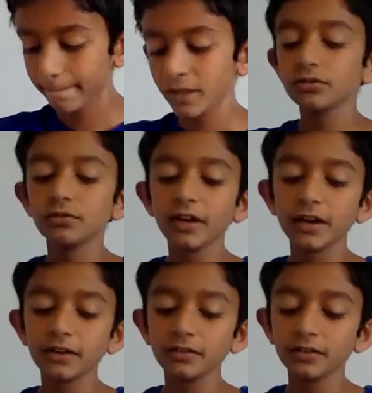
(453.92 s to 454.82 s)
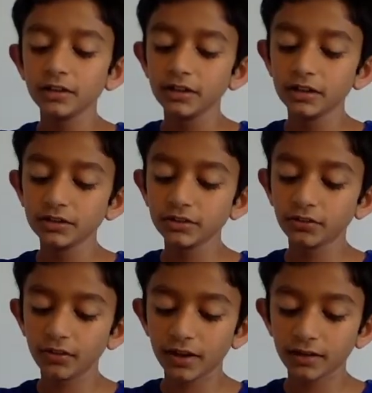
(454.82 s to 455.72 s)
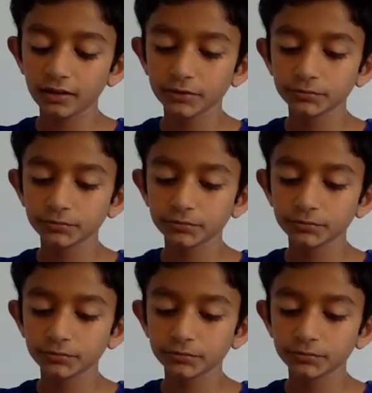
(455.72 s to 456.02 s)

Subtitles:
So now, here's the thing.